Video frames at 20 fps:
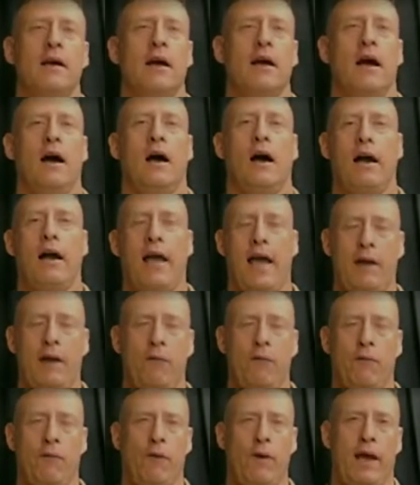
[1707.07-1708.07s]

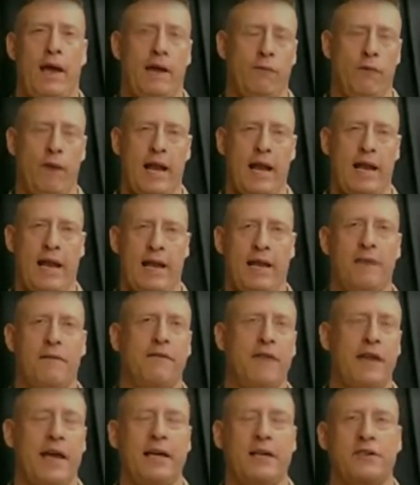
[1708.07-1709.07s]
And when and
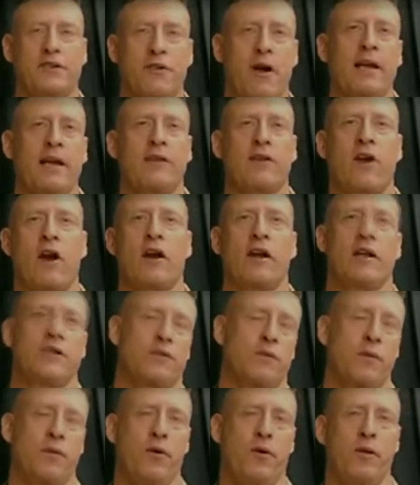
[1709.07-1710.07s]
if they strike
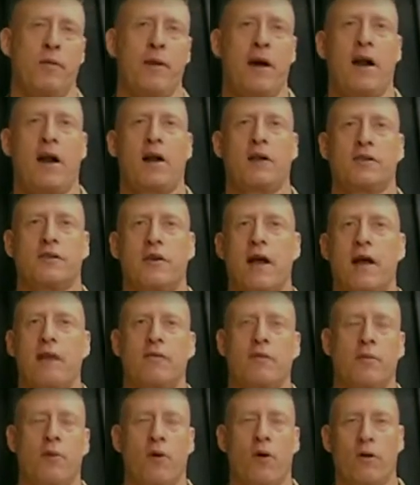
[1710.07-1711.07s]
targets, we put them on our
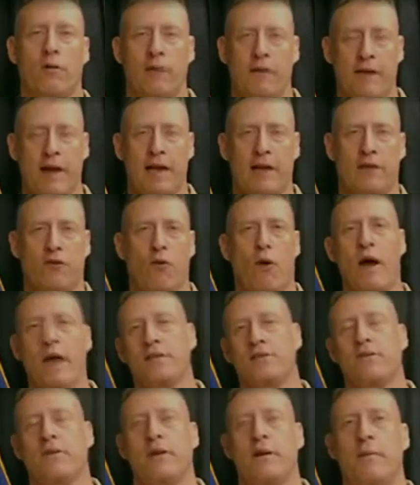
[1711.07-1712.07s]
strike report. And we've had
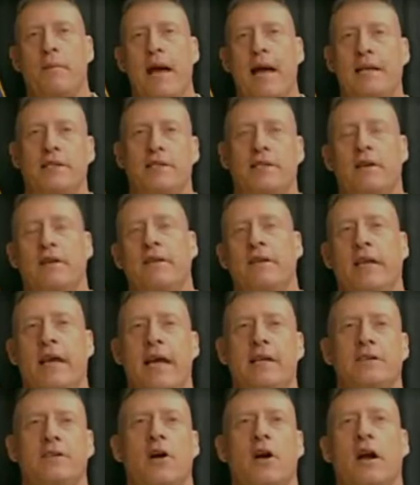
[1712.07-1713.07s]
twice where the Apaches have
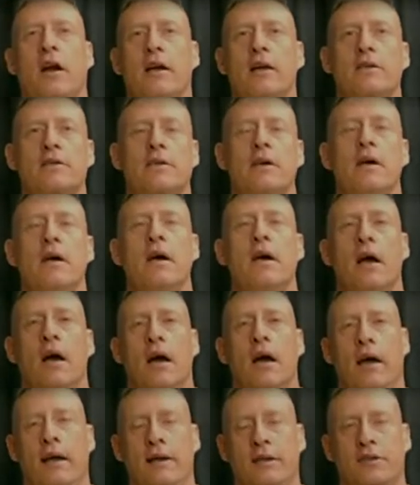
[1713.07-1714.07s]
engaged targets
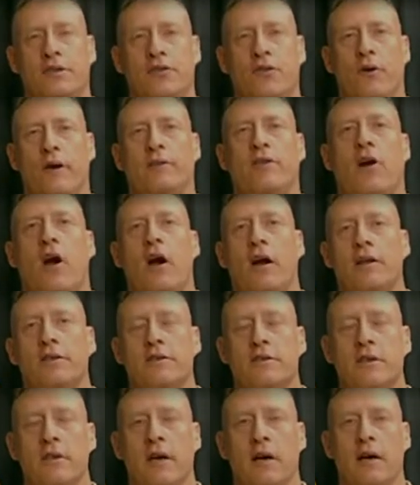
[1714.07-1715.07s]
and destroyed
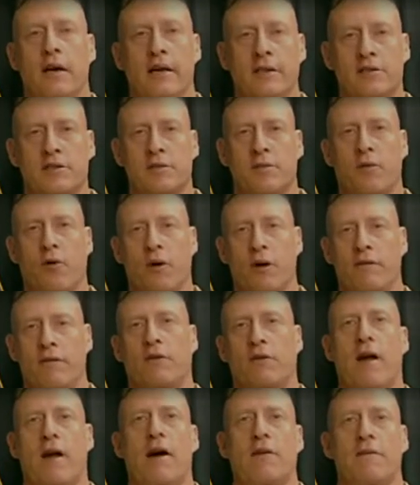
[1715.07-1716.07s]
targets in support of the
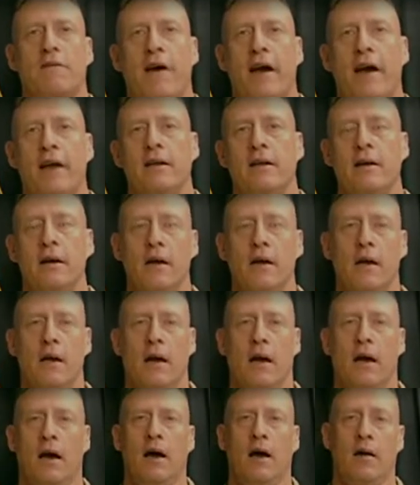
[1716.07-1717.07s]
ground fight.
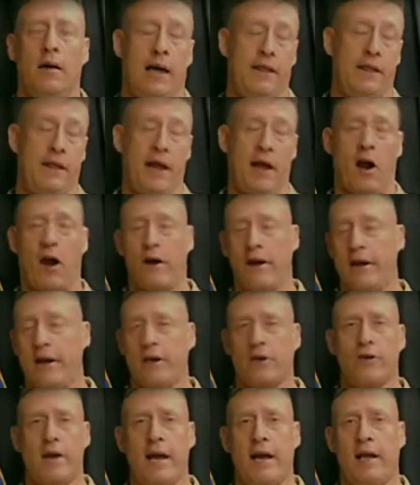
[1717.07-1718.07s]
And they are
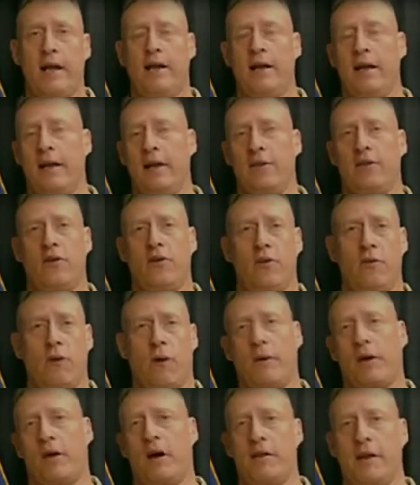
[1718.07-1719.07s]
integrated into what
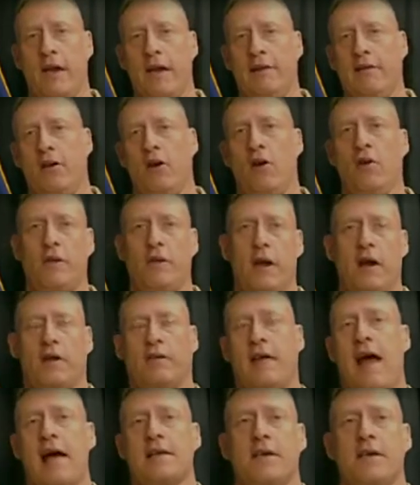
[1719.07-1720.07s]
we call the ATO, the Air
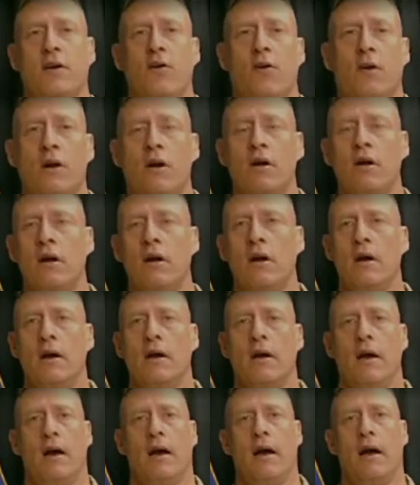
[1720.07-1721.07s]
Tasking Order.
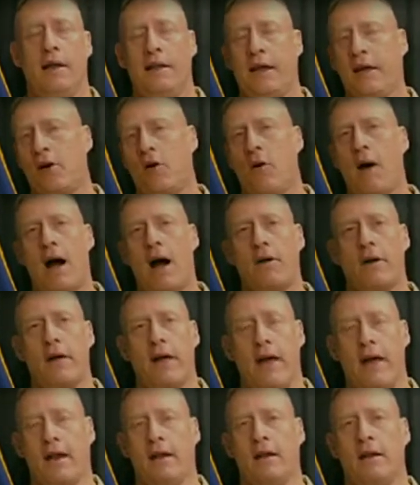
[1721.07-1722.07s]
And they go out
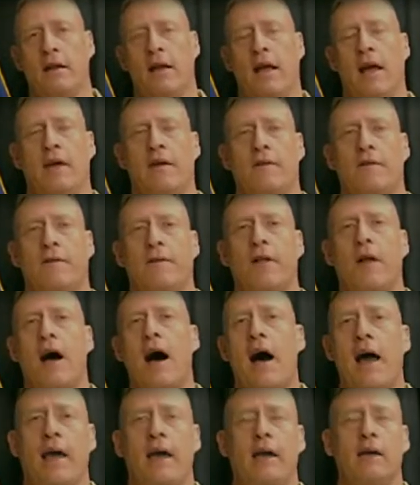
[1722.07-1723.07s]
and
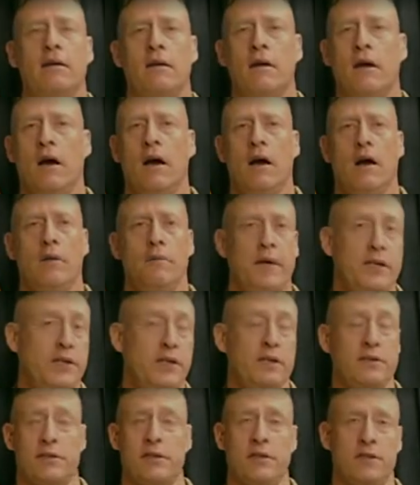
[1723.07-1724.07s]
fly
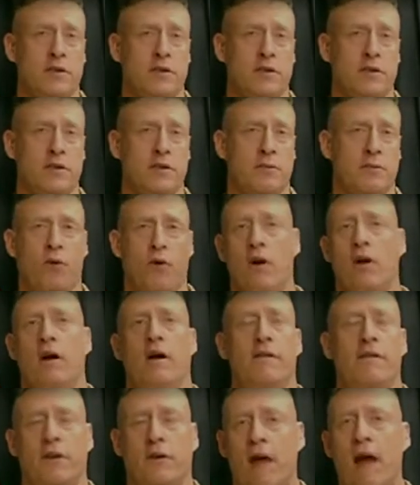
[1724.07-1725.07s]
missions in support
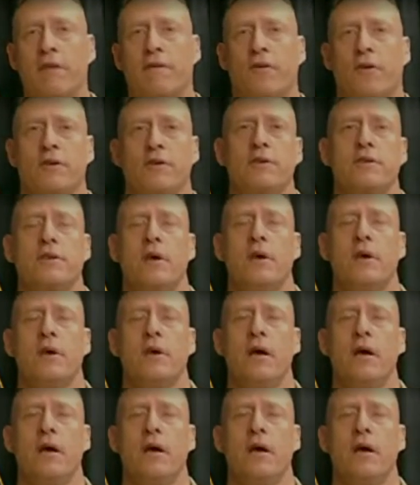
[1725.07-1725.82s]
of the ground forces.